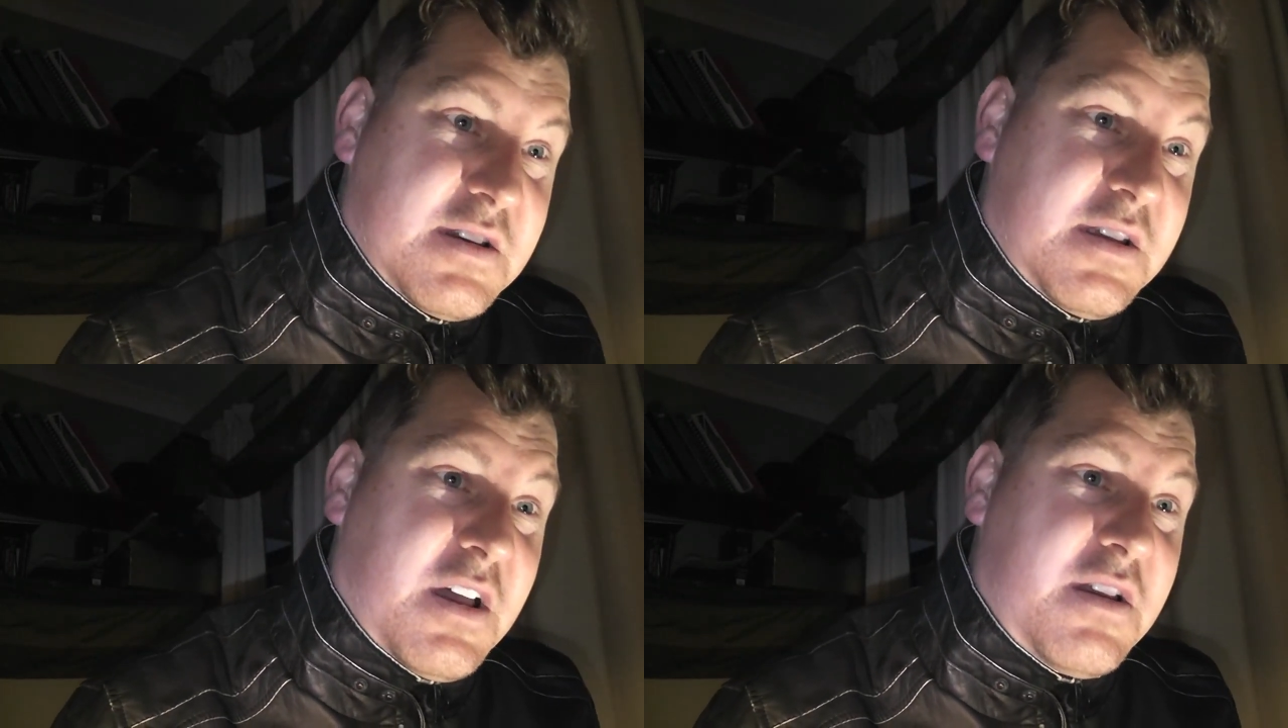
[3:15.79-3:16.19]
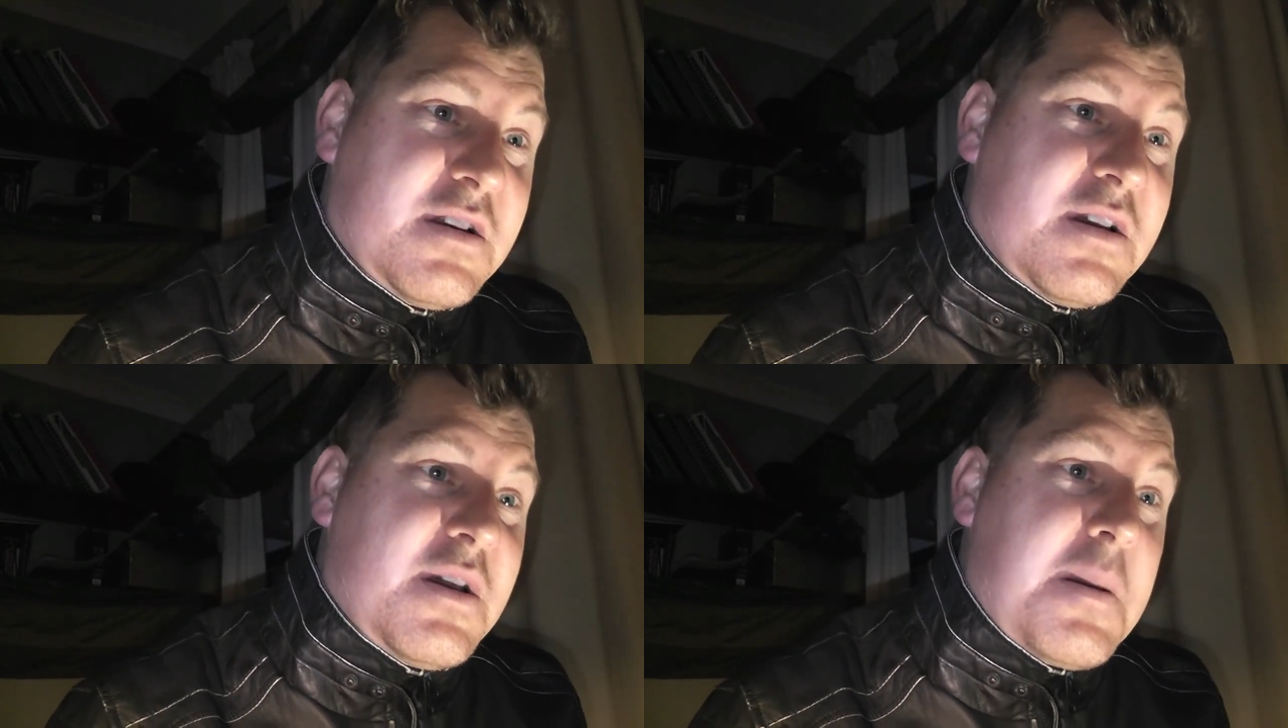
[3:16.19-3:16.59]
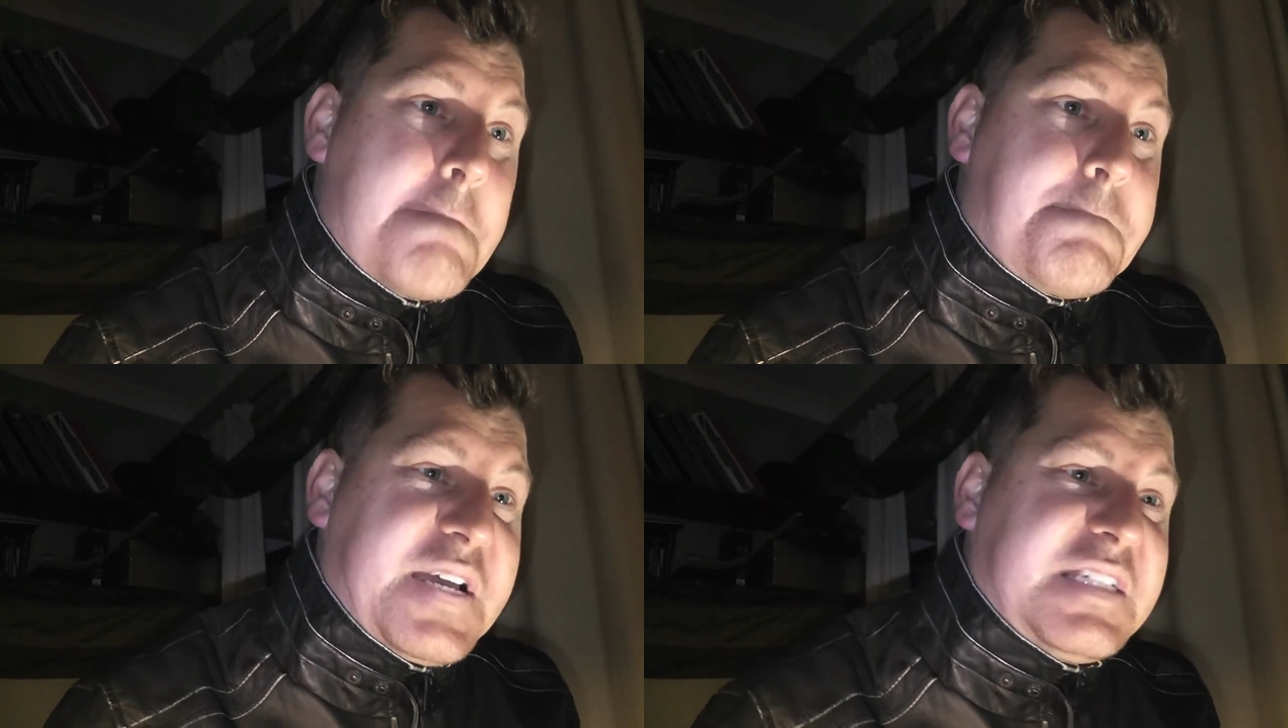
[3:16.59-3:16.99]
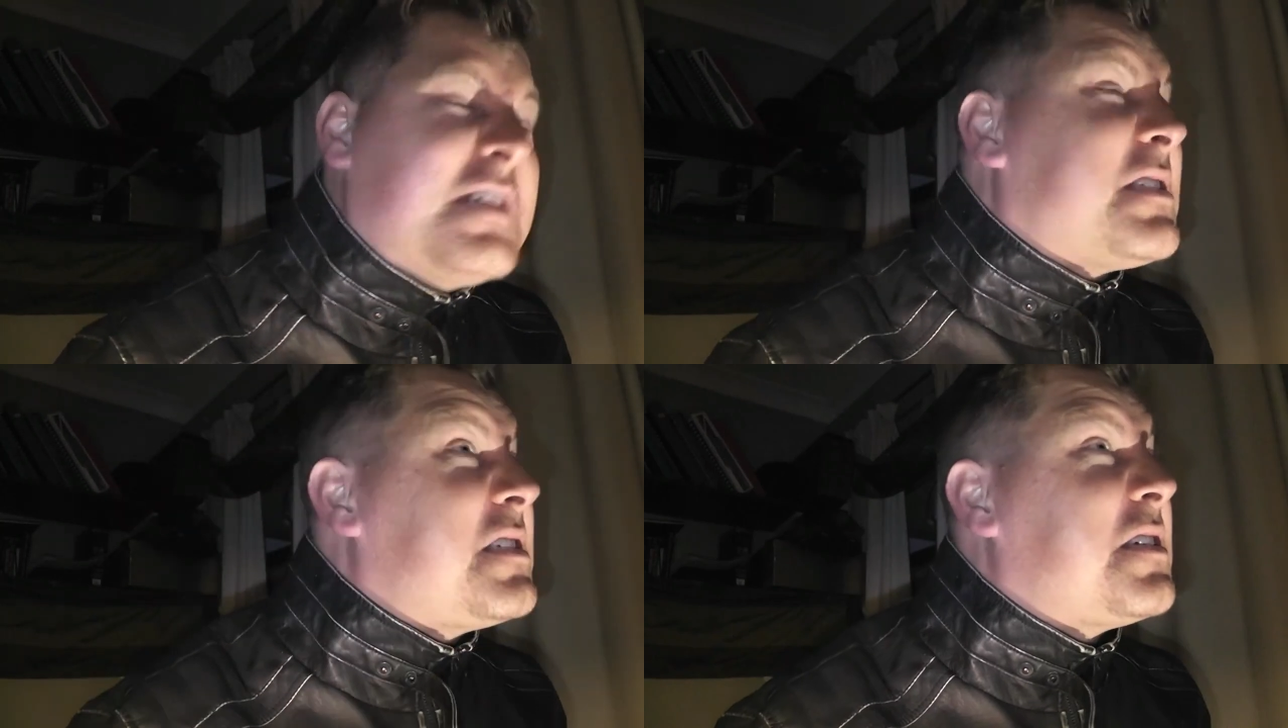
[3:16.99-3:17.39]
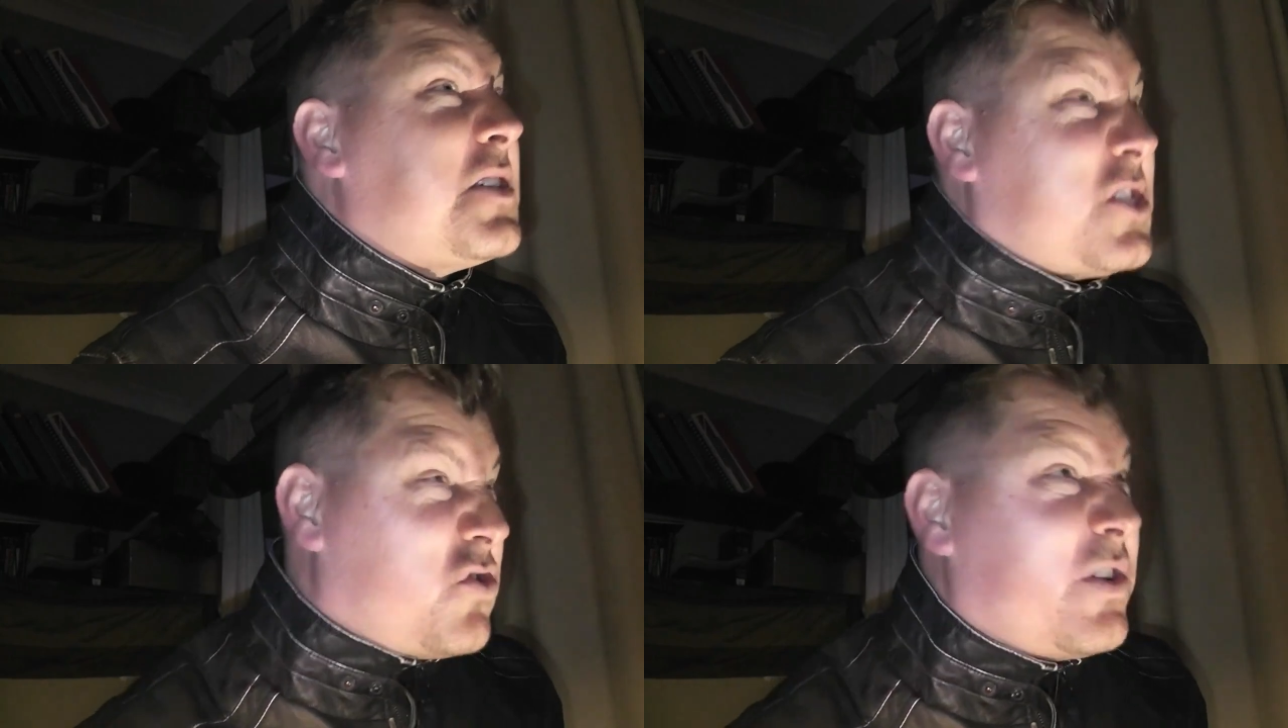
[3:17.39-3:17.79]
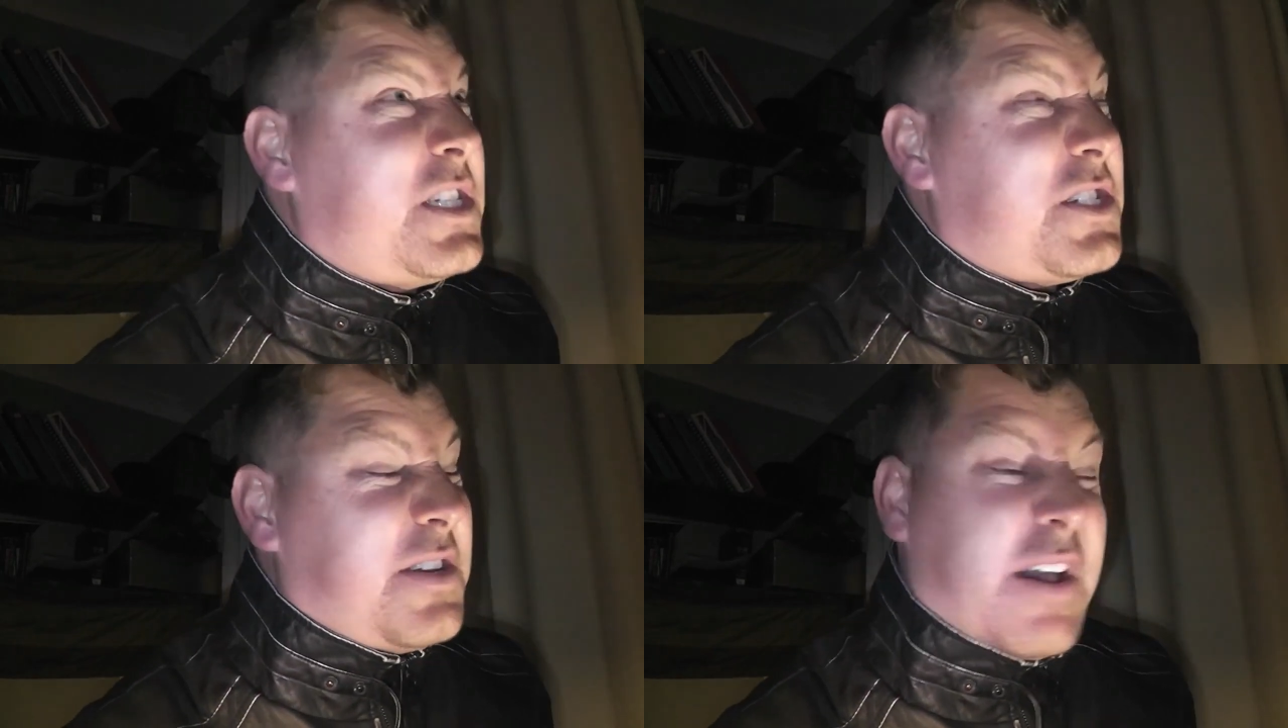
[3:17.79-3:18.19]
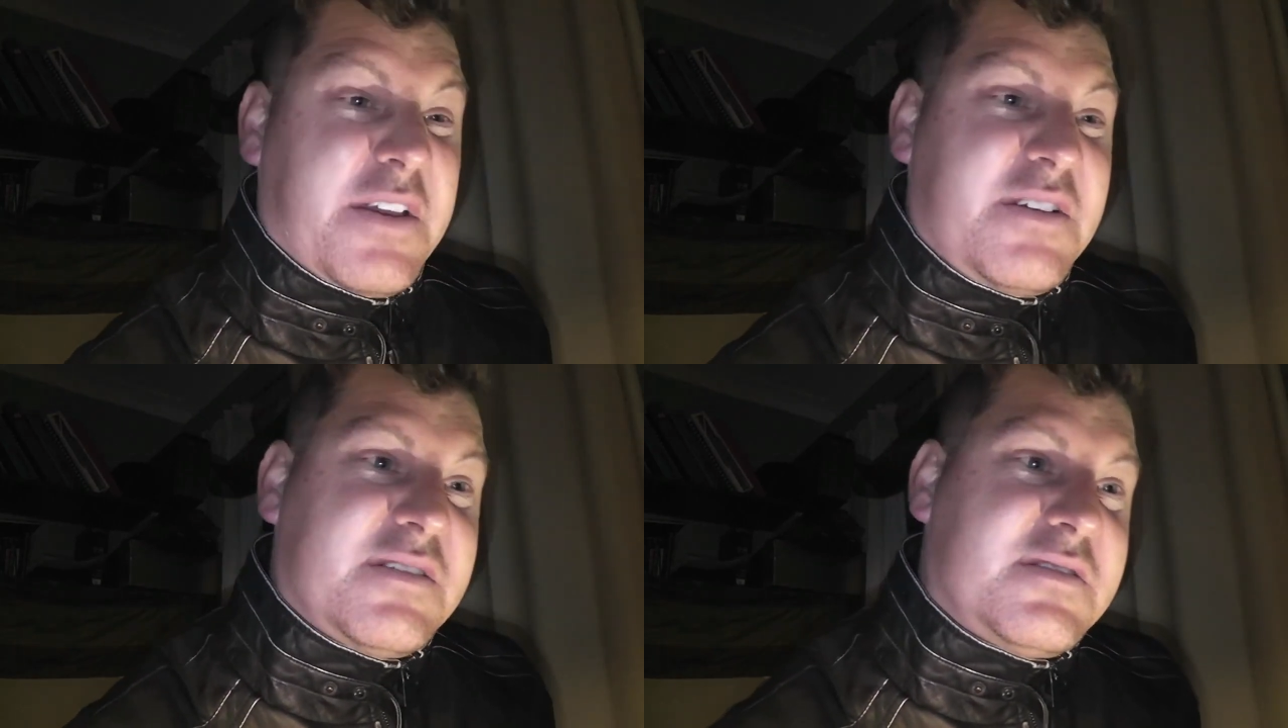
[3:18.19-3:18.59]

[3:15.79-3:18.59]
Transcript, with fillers: You know? Business isn't a choice, you know.